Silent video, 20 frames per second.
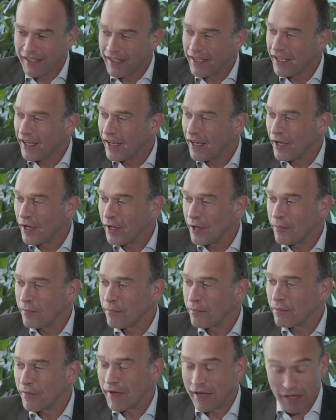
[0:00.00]

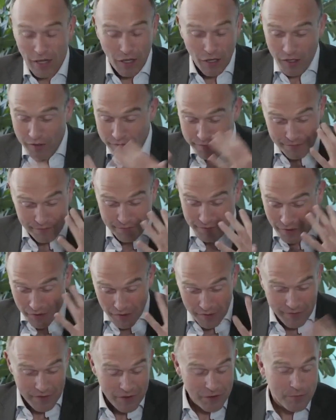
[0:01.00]
A lot
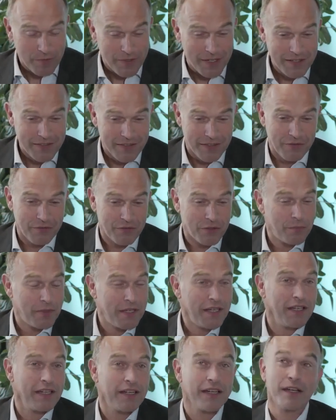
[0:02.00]
of inspiration for
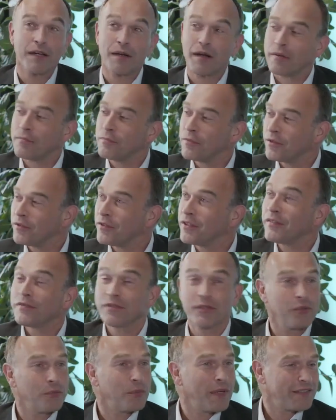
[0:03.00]
me. A
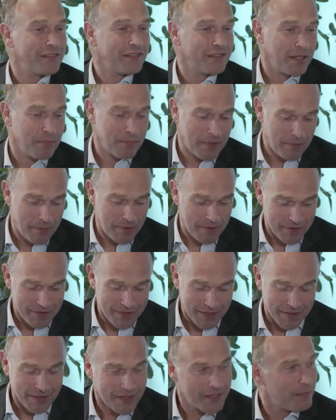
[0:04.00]
difficult where to start. Maybe you
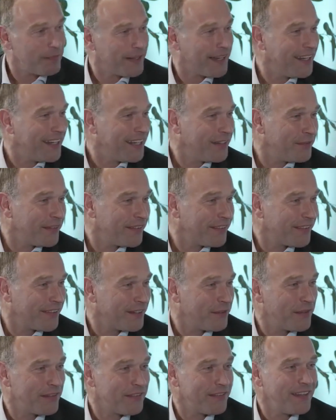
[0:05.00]
start at the beginning
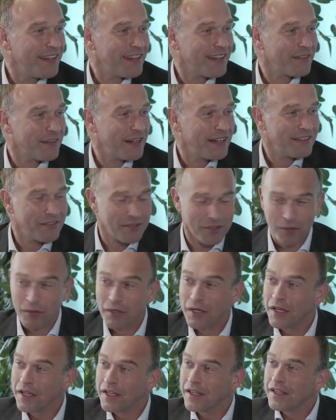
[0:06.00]
with Nick, right? So
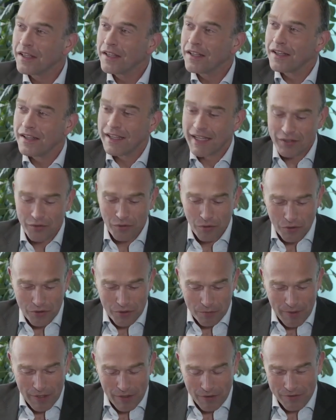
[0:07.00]
Nick talked
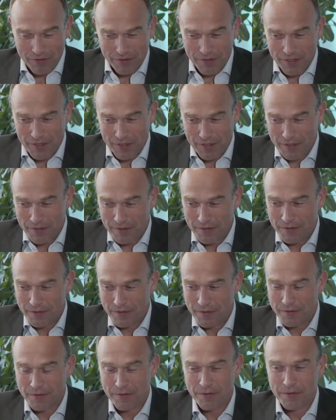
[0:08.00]
about
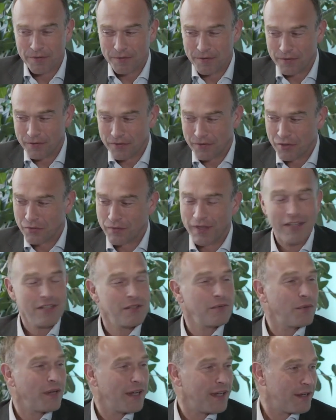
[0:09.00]
the
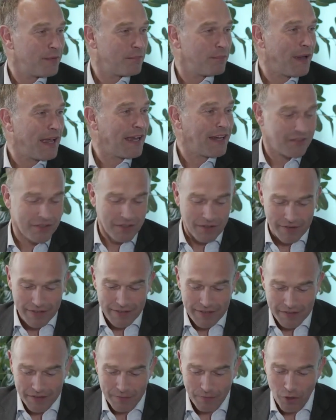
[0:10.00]
situation where banks are in
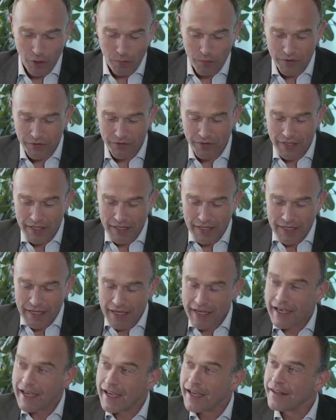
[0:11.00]
at the moment,
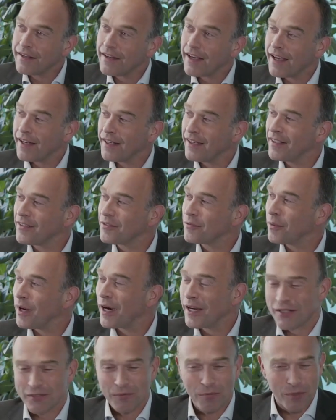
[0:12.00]
and his
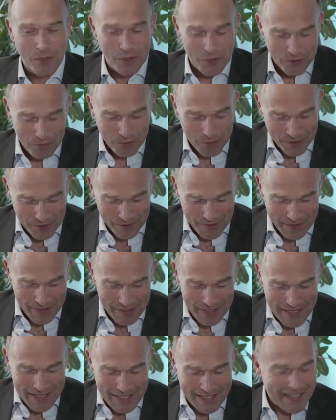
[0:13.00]
wise words were,
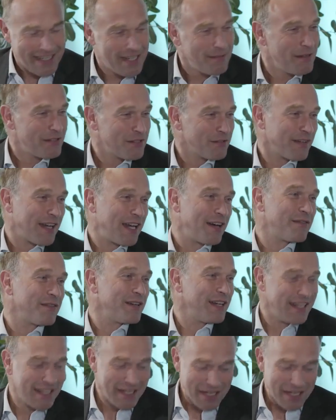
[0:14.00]
in the midst of every